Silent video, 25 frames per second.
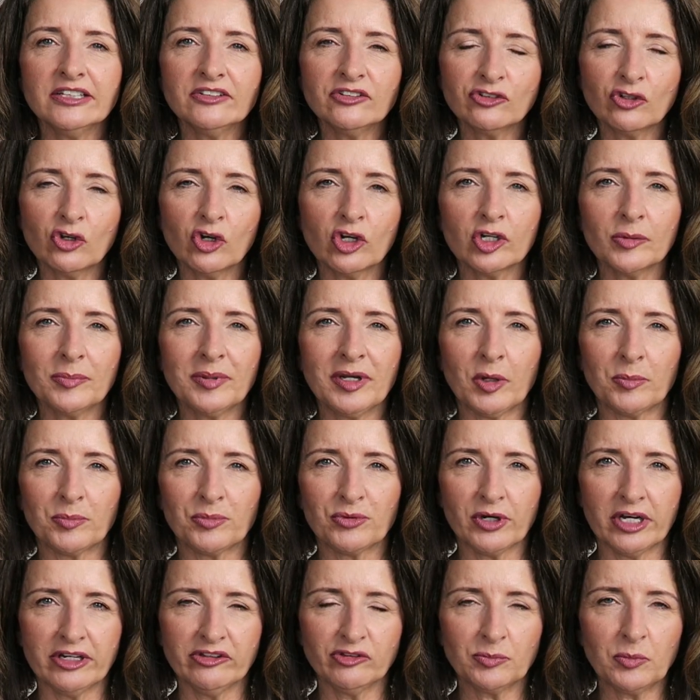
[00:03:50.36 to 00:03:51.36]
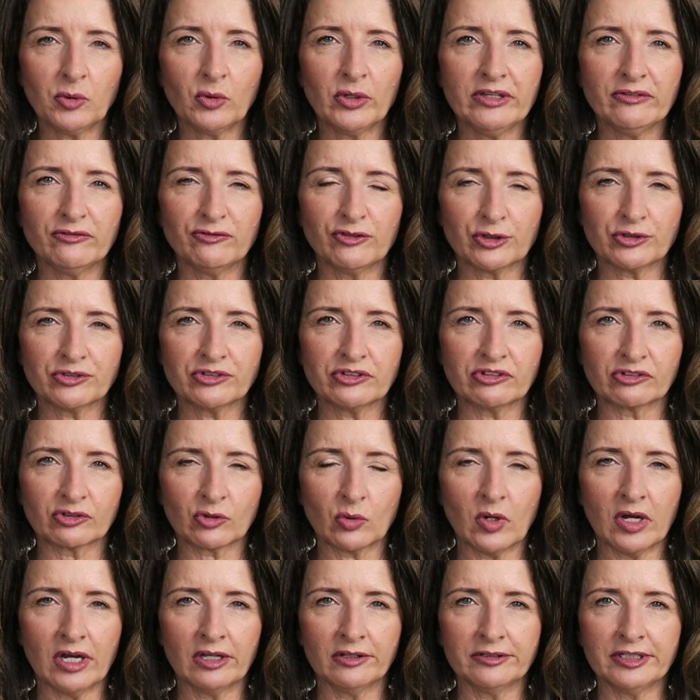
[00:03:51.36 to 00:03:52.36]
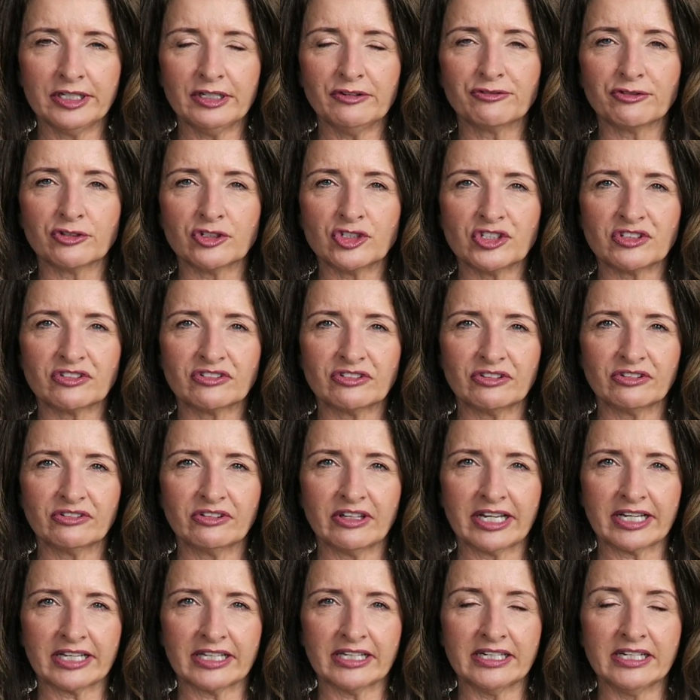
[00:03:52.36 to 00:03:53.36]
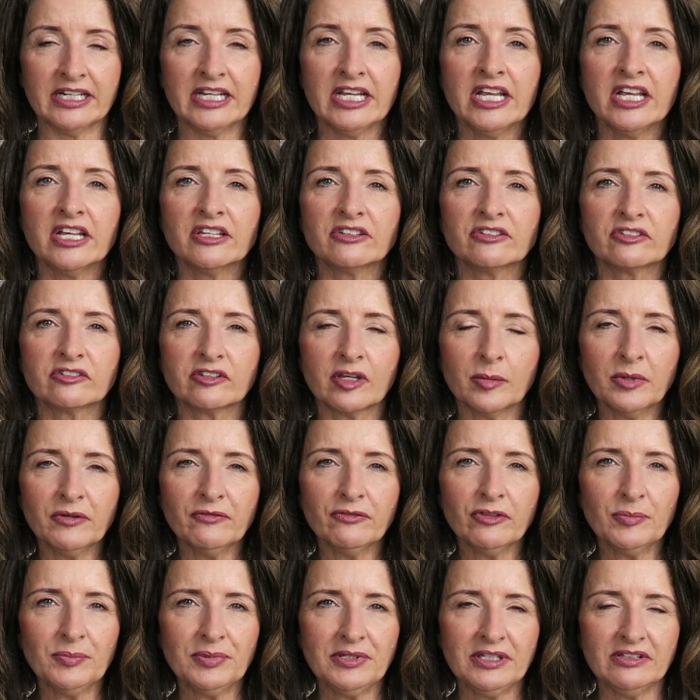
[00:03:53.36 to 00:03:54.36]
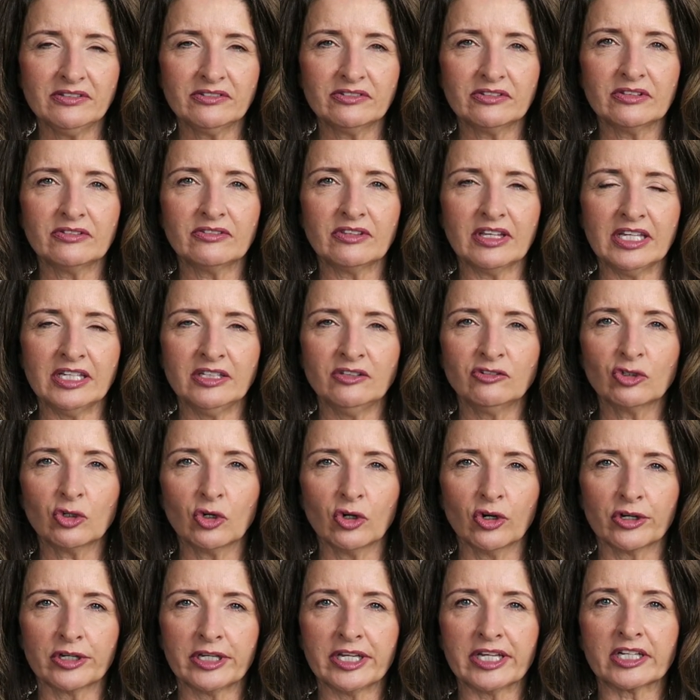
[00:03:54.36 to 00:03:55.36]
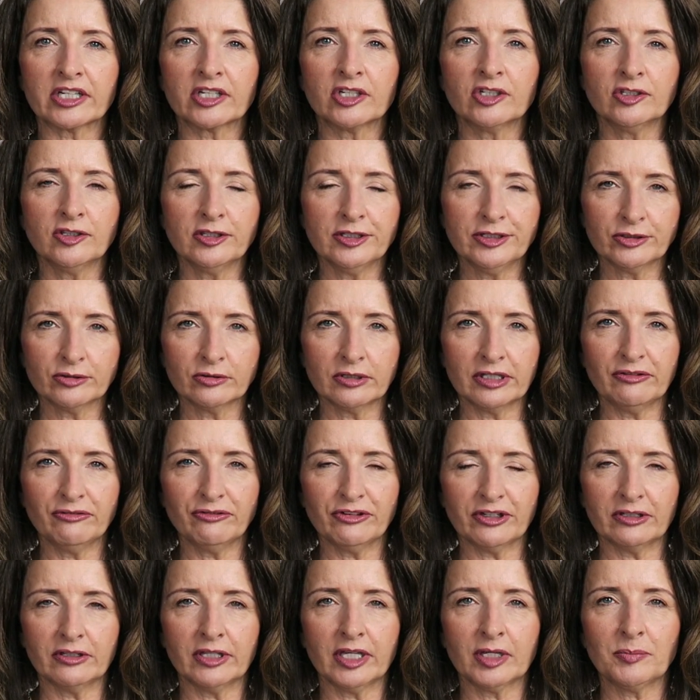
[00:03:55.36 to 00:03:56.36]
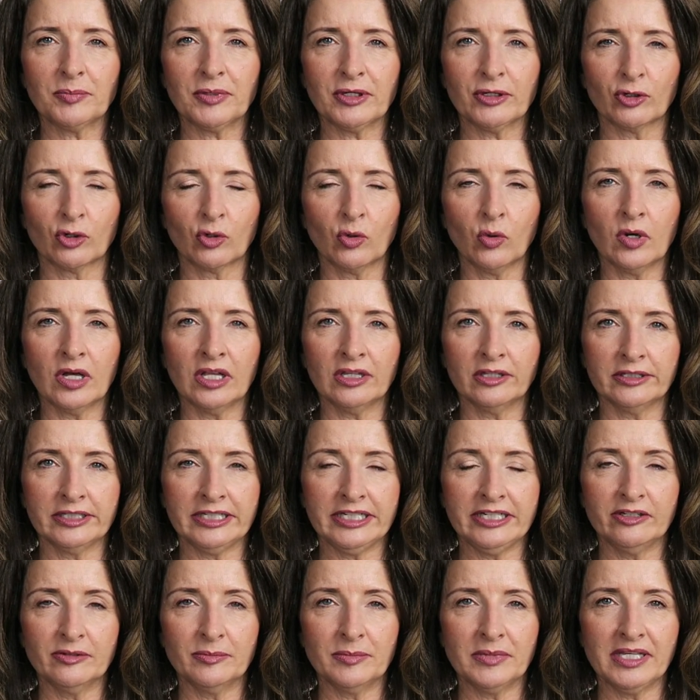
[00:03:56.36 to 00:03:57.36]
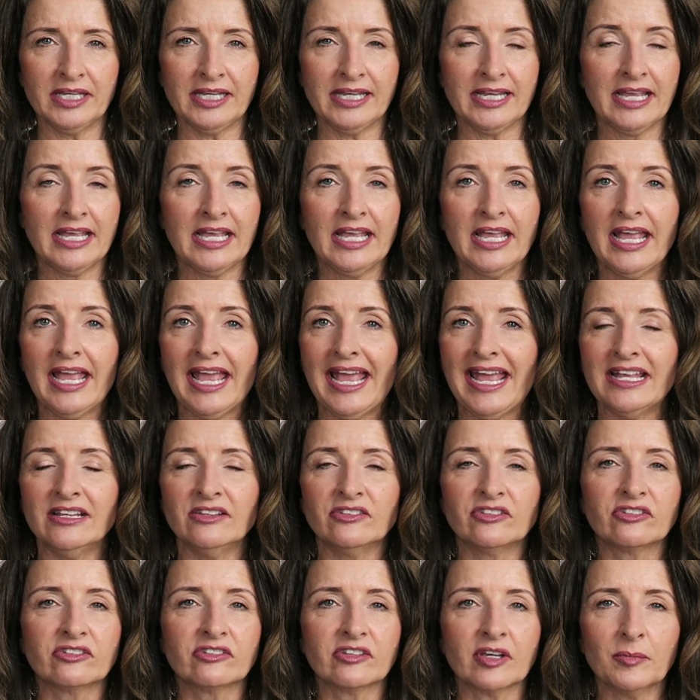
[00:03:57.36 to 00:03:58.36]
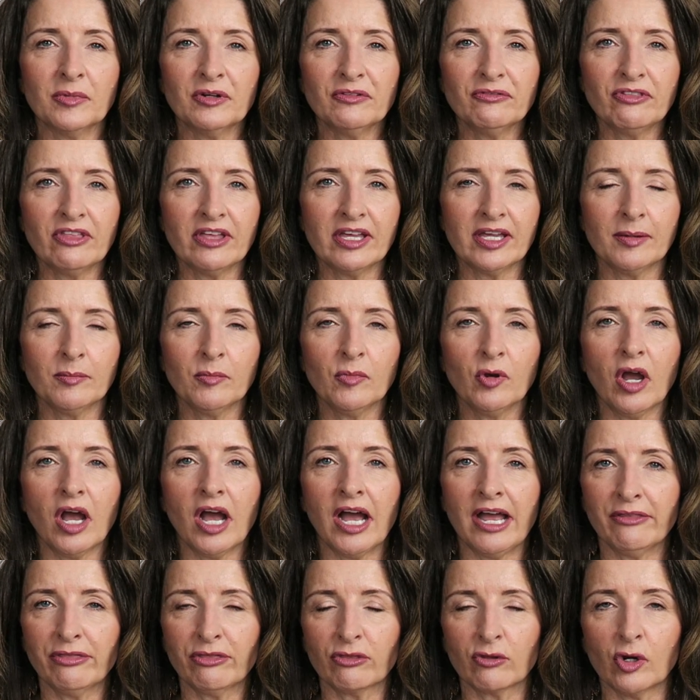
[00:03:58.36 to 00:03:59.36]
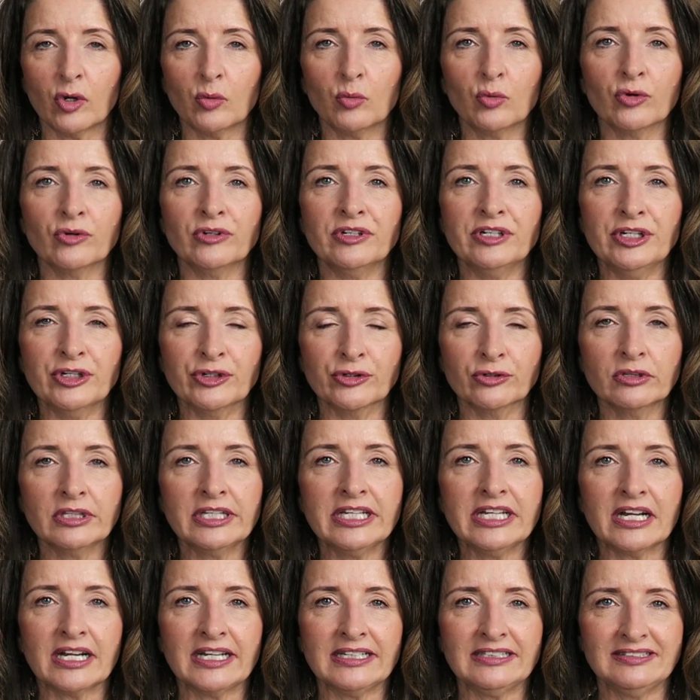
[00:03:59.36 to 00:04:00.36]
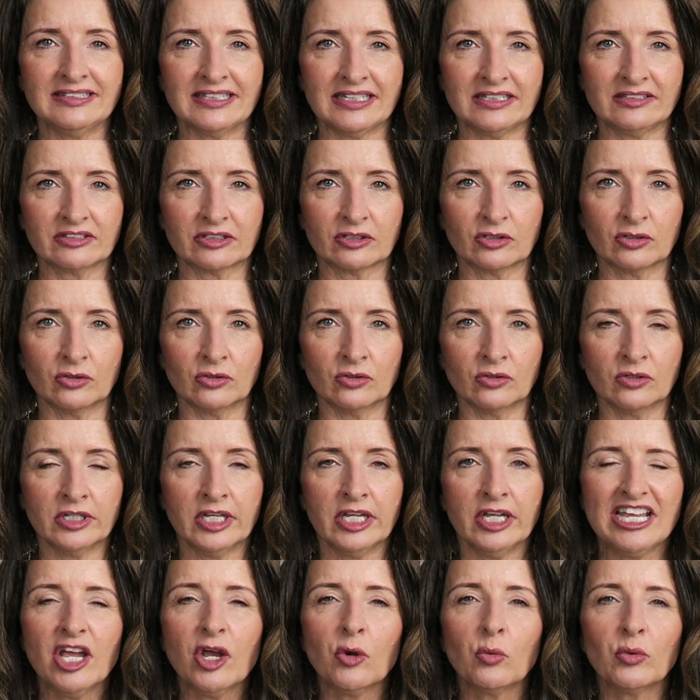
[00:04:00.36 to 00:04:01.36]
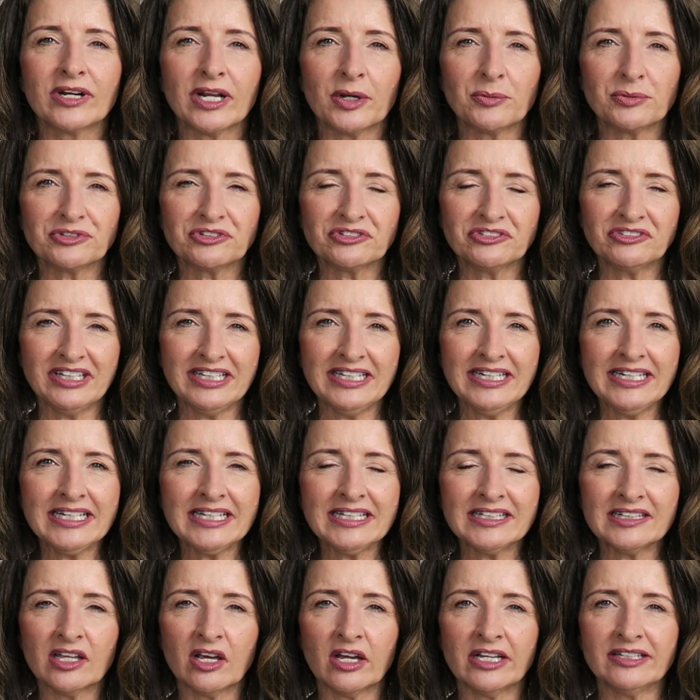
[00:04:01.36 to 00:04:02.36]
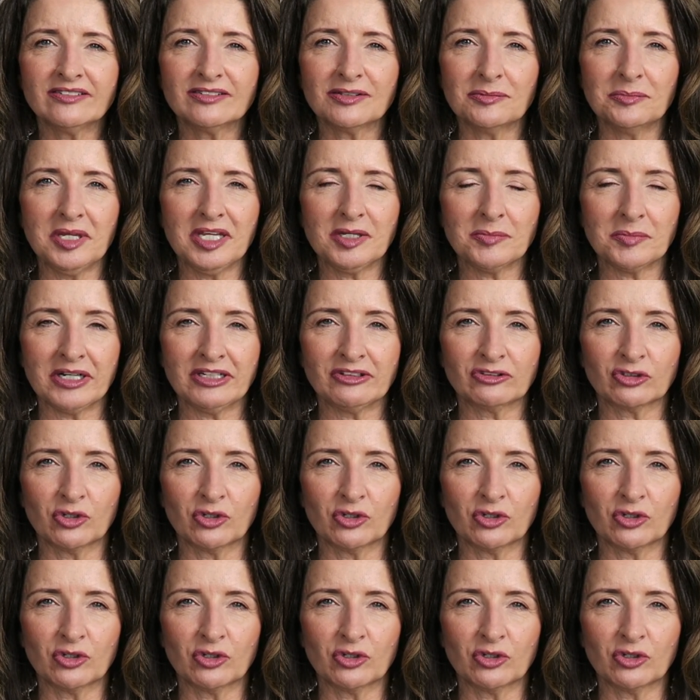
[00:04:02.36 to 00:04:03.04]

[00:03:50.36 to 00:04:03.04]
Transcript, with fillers: Let's talk about price point versus quality for just a second. Some of the pieces in Target clearly felt like better quality to me, and some of them I thought were nearly identical. When I was standing in line to make my